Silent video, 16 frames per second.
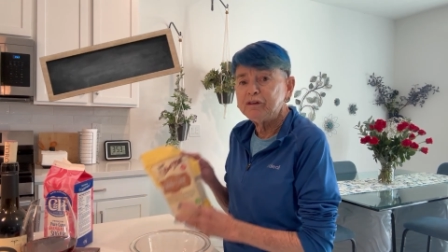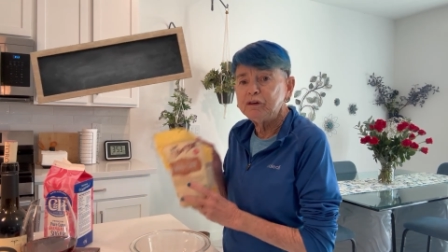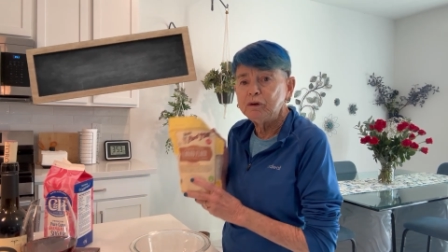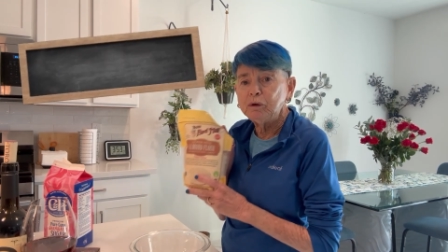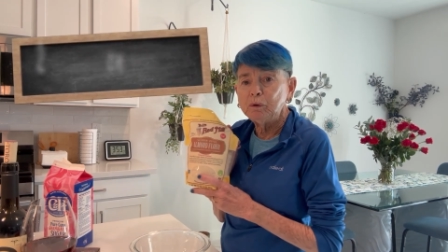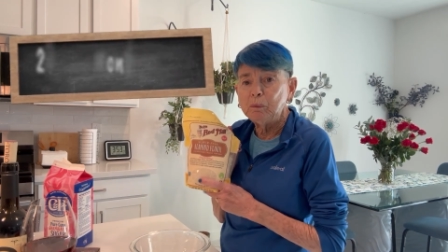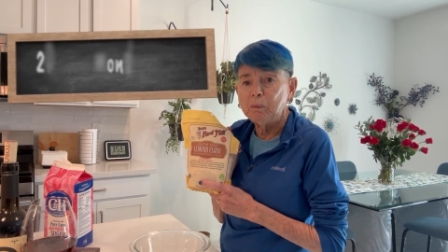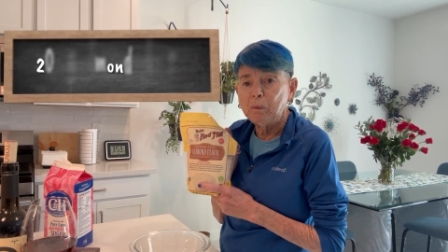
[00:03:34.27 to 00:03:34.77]

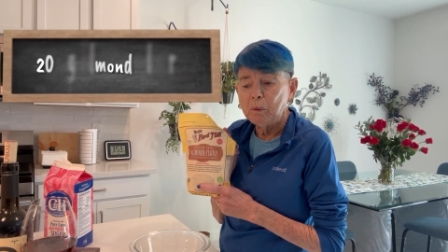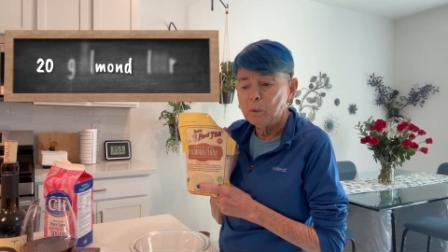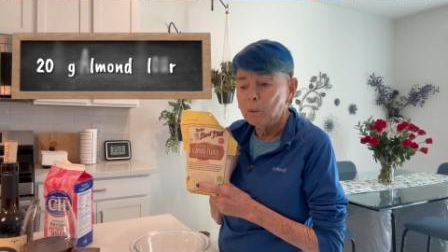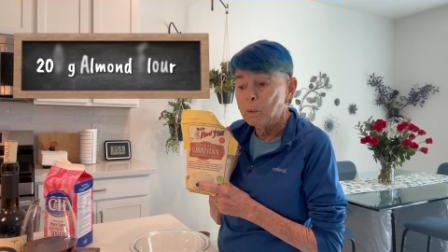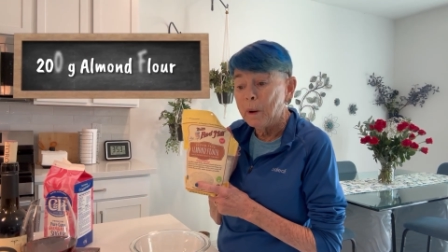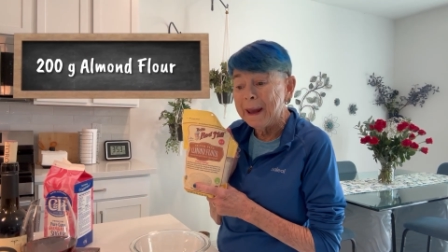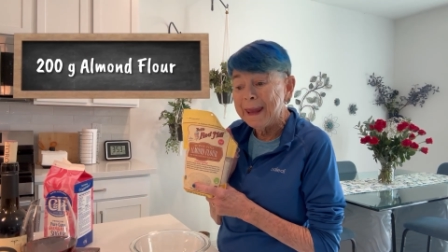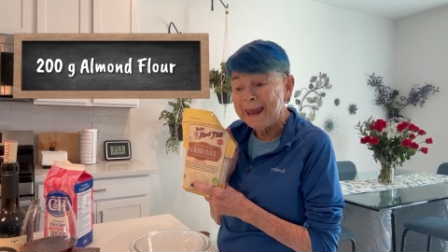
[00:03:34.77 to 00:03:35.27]
to
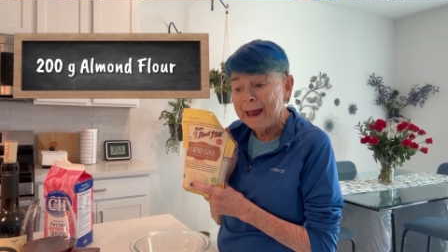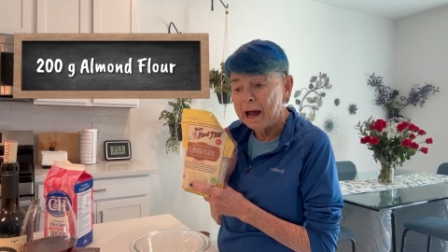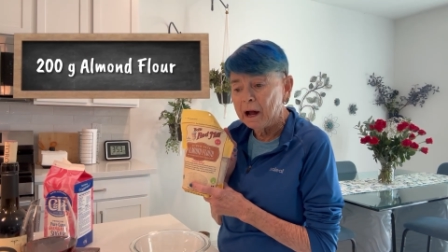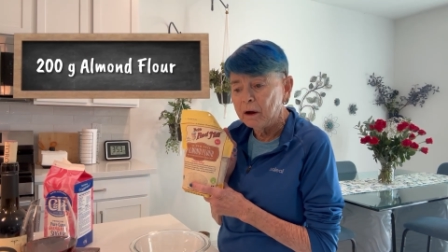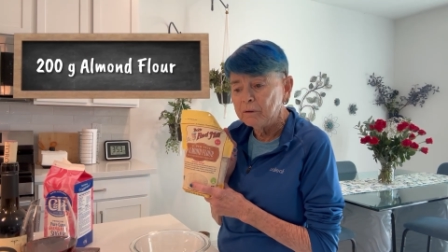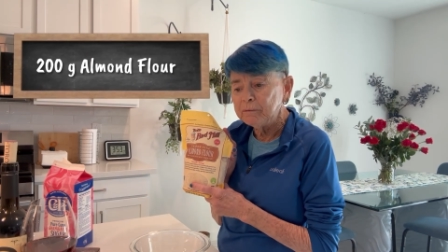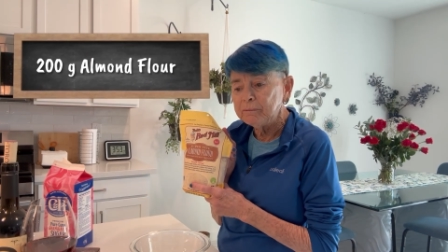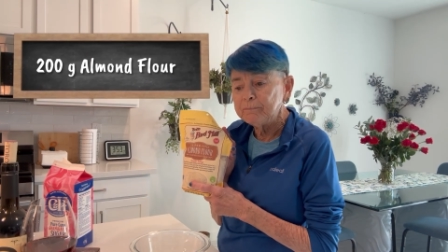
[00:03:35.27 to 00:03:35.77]
weigh
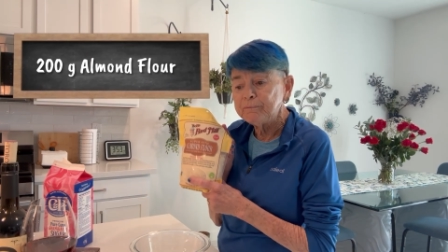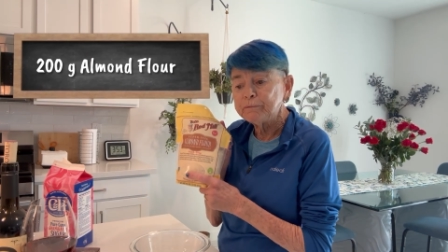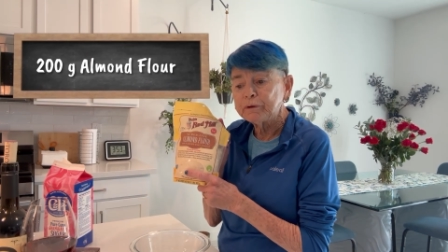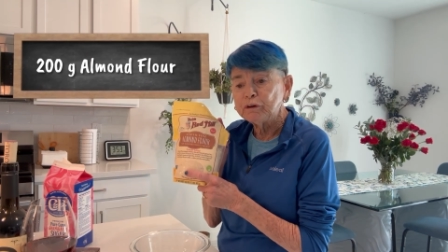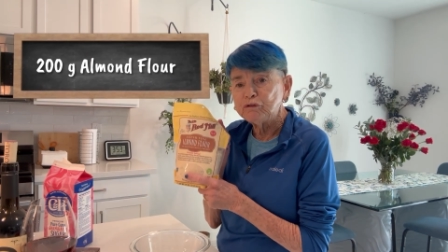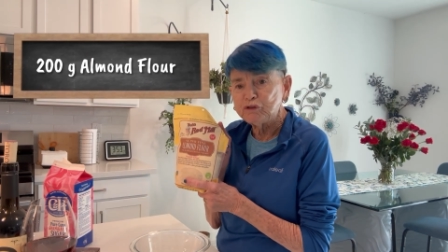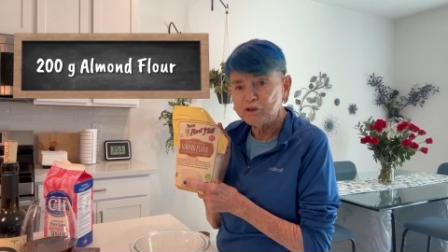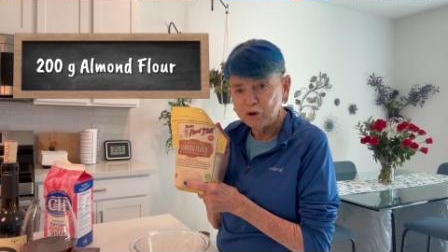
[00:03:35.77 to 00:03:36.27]

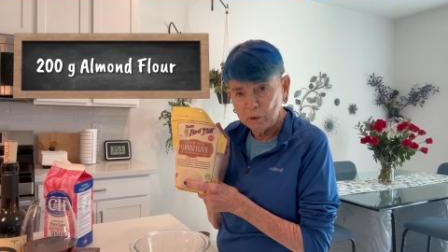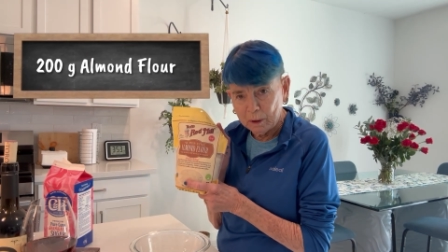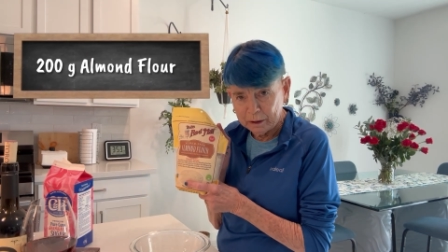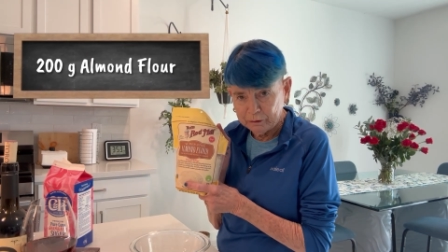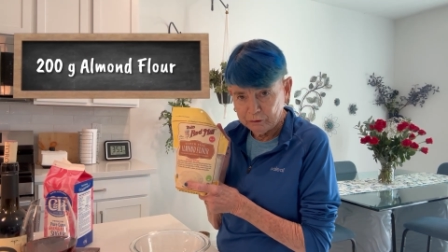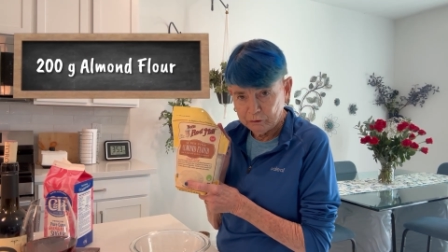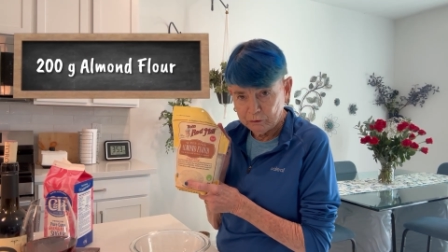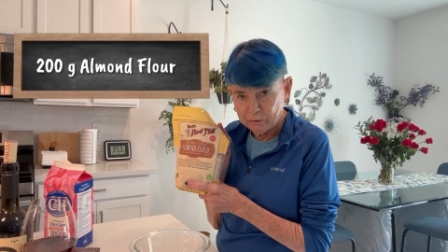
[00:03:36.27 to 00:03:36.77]
out
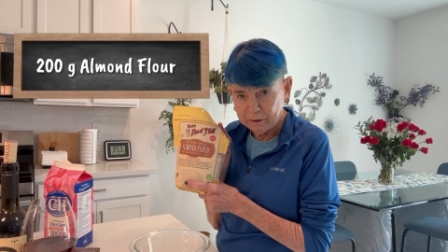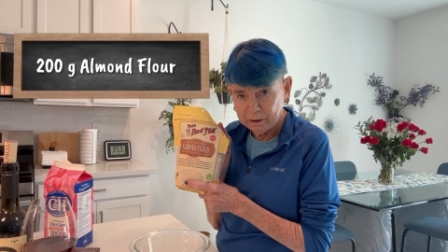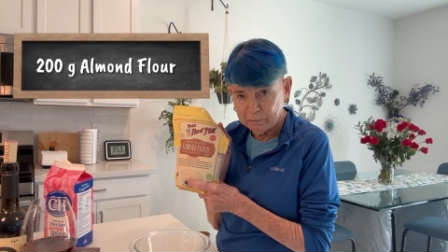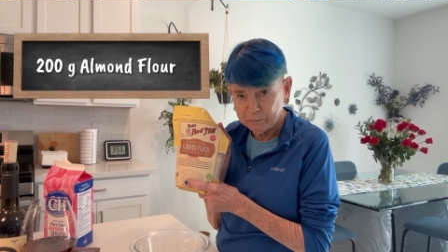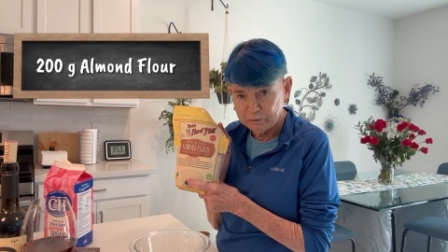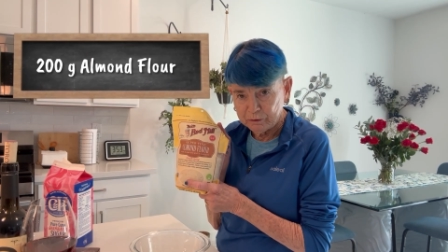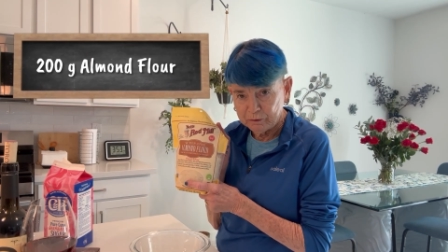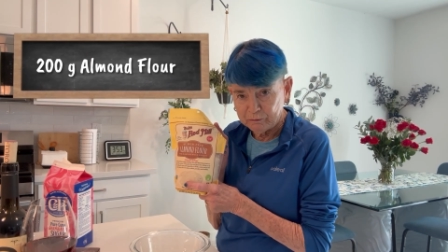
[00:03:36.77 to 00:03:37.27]
200
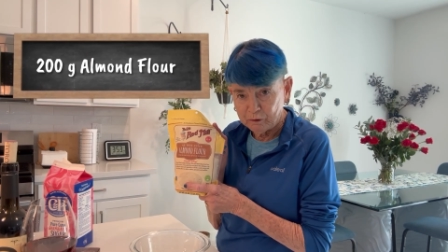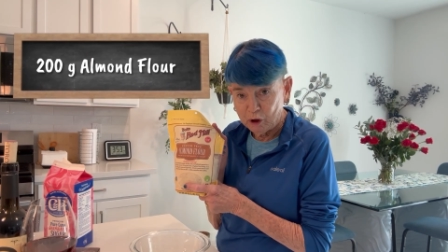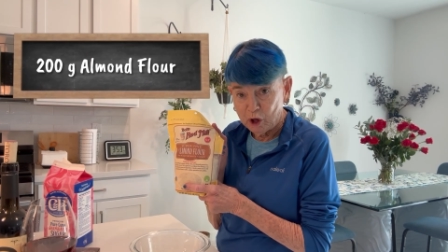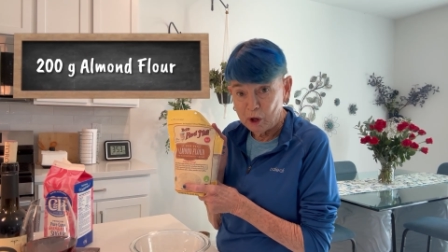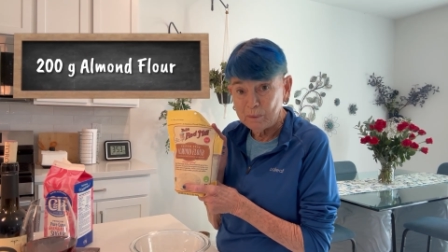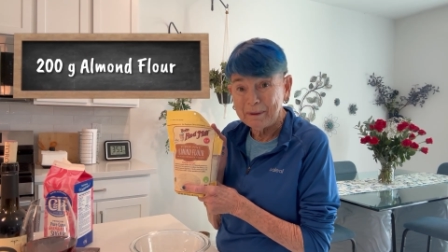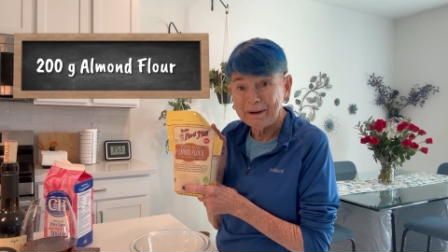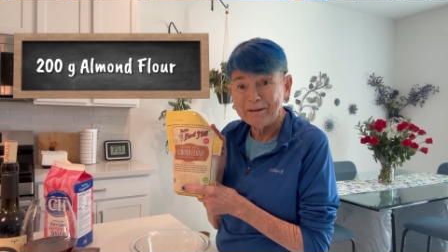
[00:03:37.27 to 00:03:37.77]
grams of
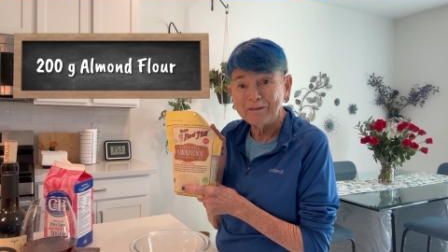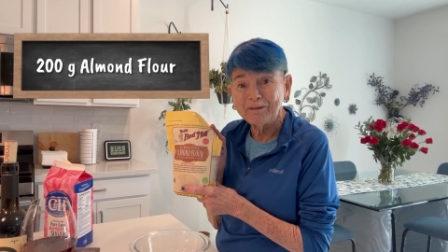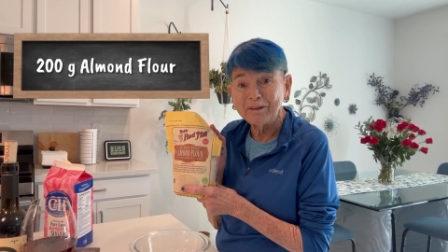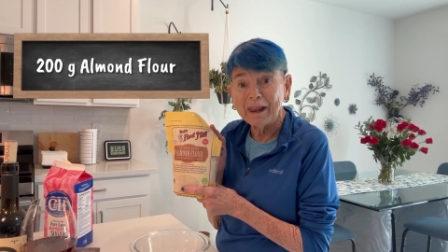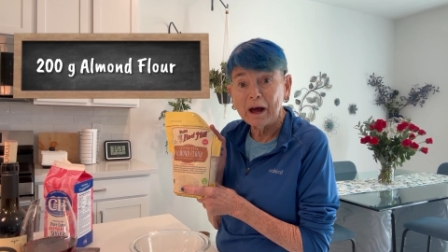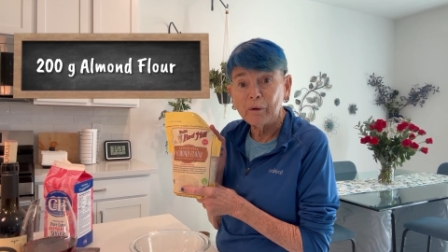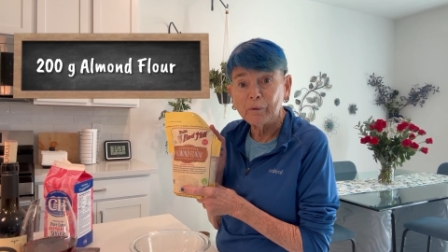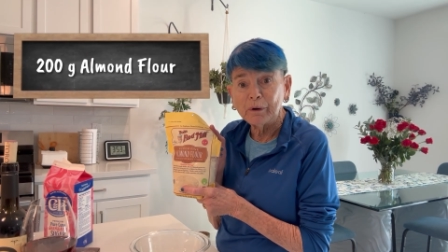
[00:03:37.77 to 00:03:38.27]
almond
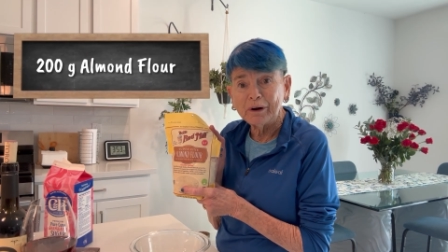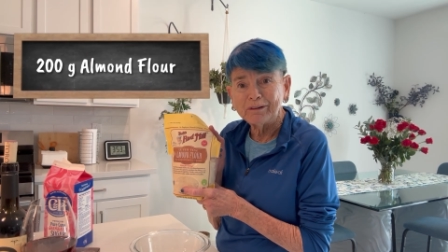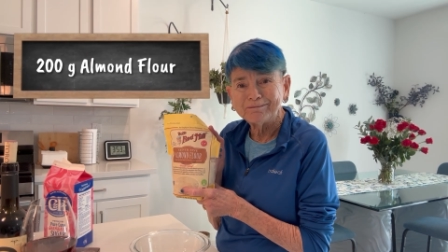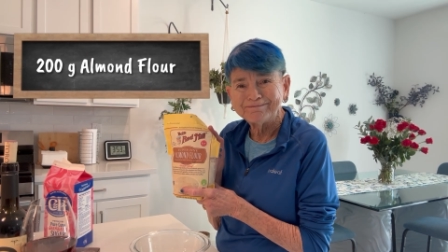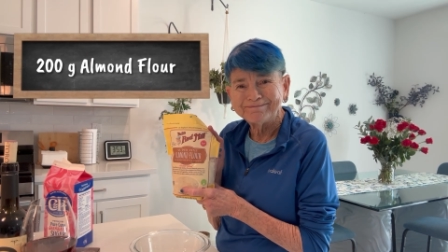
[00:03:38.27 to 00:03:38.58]
flour.